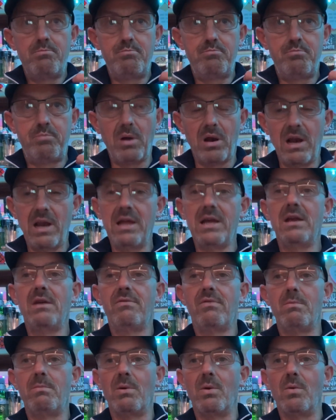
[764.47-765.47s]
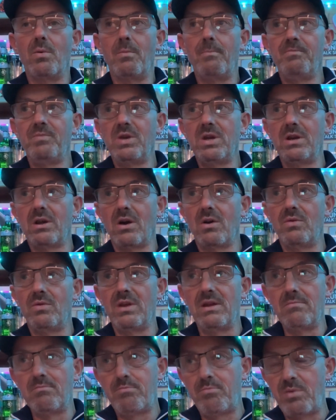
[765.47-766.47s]
unbelievable. The
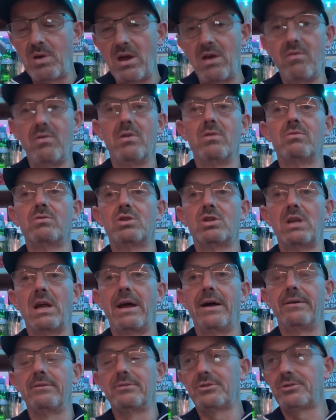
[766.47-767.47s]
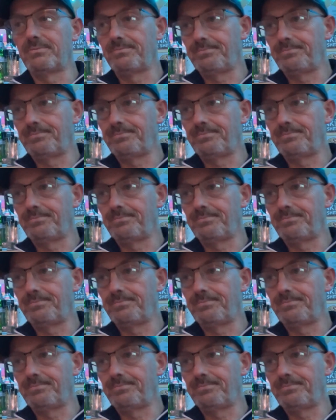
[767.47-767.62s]
imperial stouts